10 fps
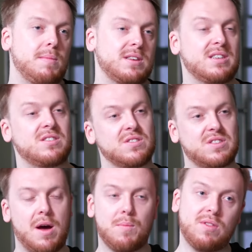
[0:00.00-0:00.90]
like my sister's
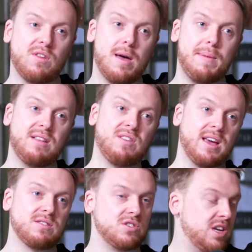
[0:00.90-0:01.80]
type 1
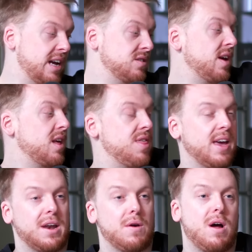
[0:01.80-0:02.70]
diabetic so she has like a
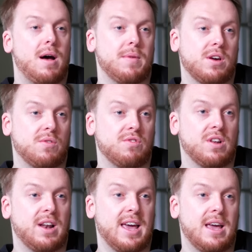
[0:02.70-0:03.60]
thing in her arm that
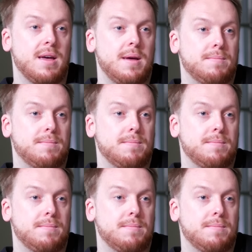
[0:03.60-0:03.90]
constantly